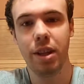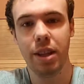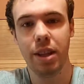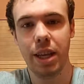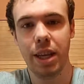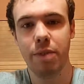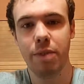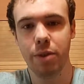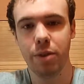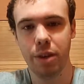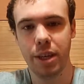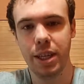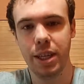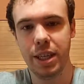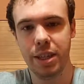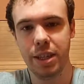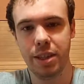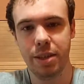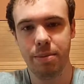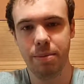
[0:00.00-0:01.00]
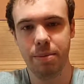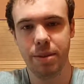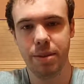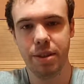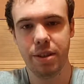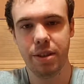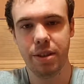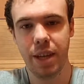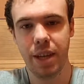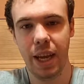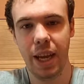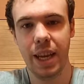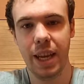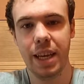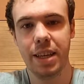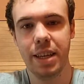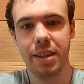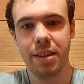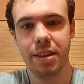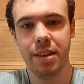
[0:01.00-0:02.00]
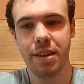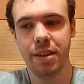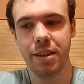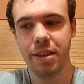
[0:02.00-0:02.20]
lot of organisms can